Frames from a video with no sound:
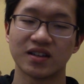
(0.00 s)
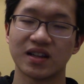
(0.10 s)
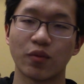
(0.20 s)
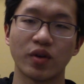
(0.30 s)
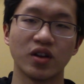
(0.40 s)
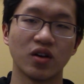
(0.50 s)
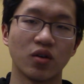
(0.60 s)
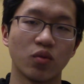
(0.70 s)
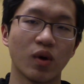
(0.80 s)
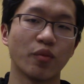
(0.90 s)
that we
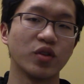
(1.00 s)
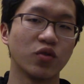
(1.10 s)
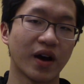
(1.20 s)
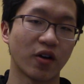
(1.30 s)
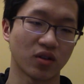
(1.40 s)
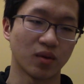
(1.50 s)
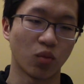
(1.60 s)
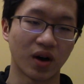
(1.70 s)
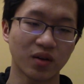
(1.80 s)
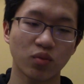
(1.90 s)
know when we do algorithm 1,